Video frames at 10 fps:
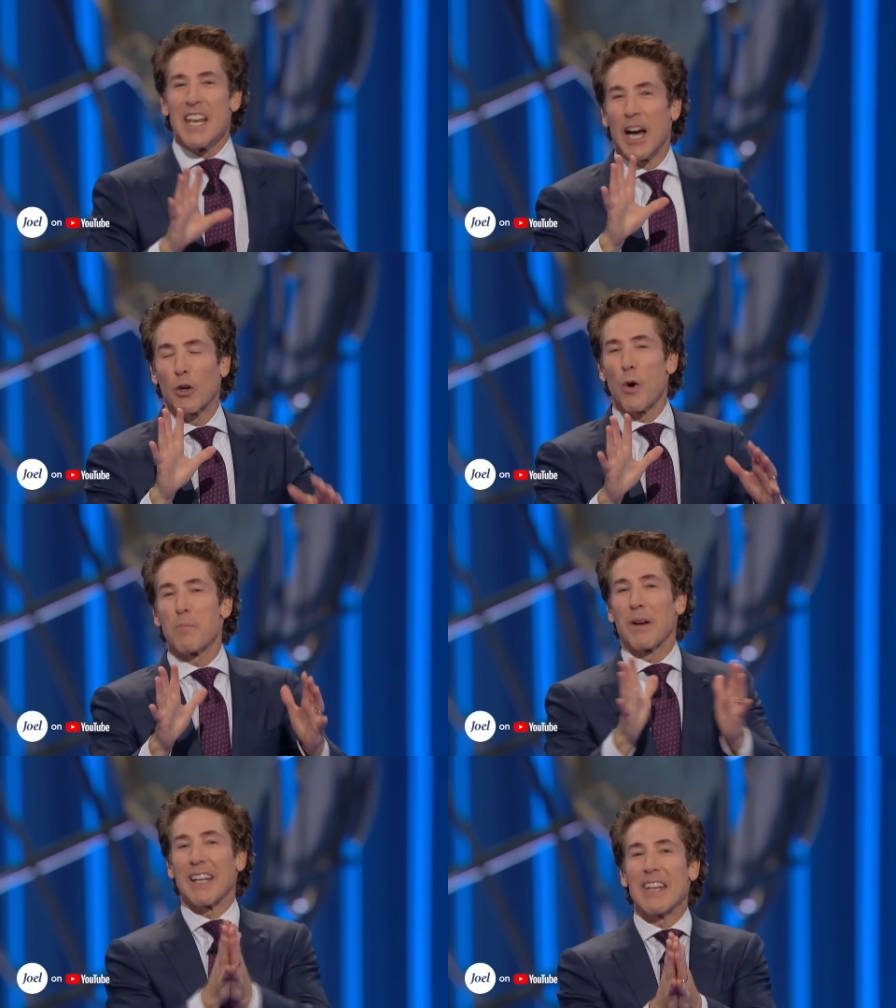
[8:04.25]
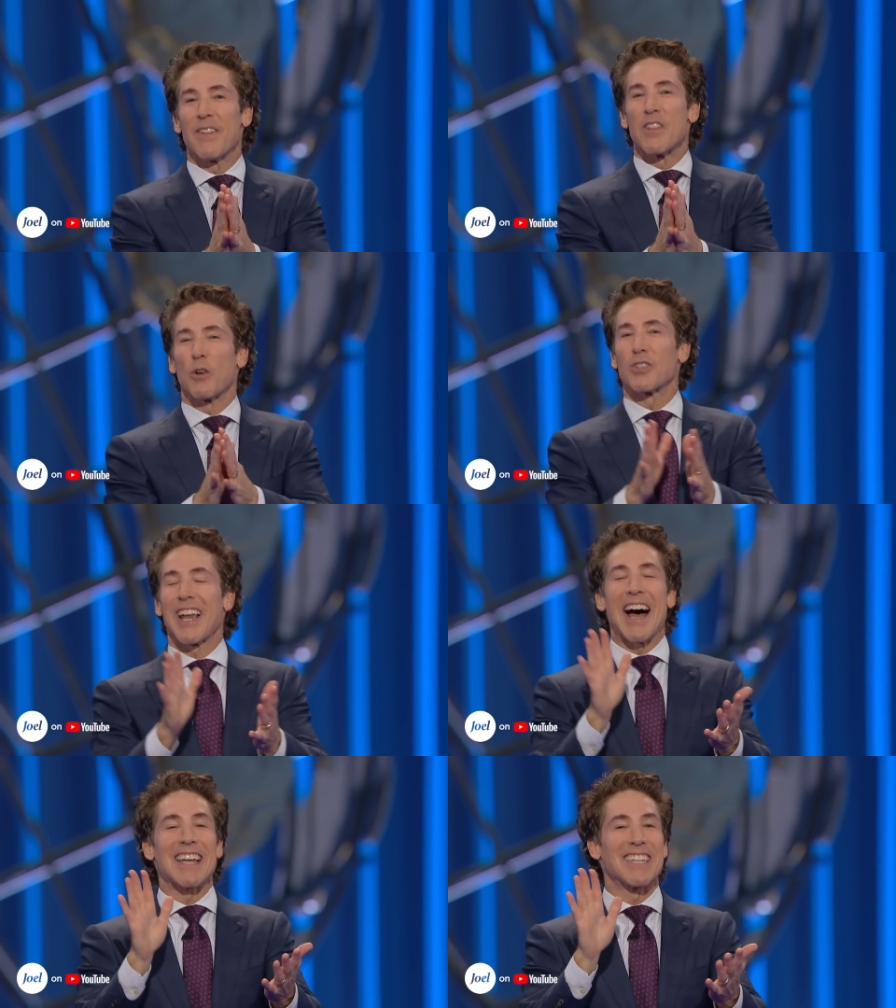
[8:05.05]
Now, quit believing those
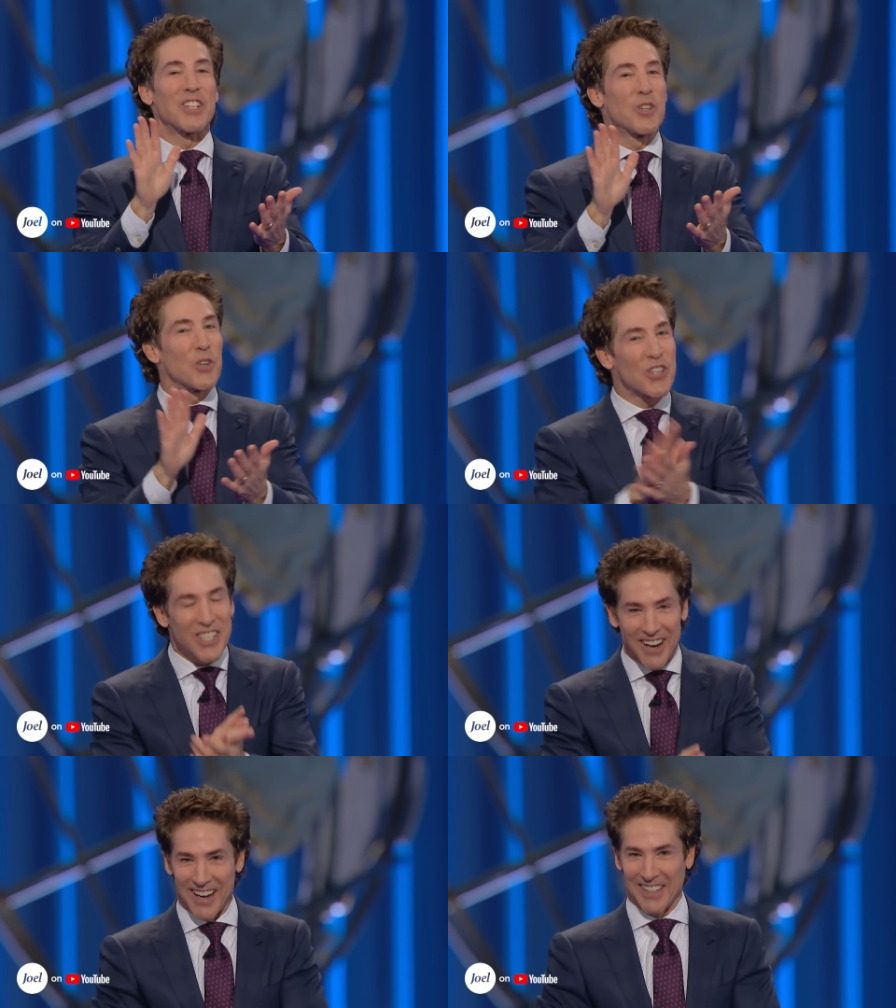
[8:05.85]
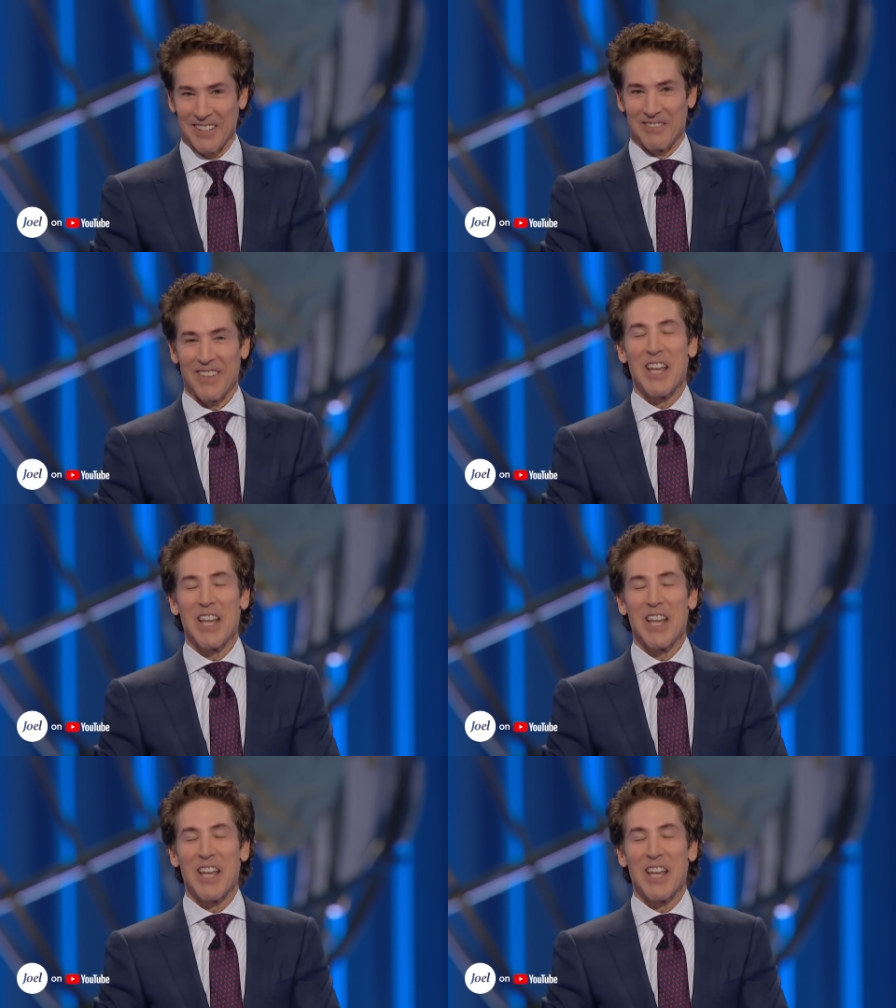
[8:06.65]
lies that you're stuck.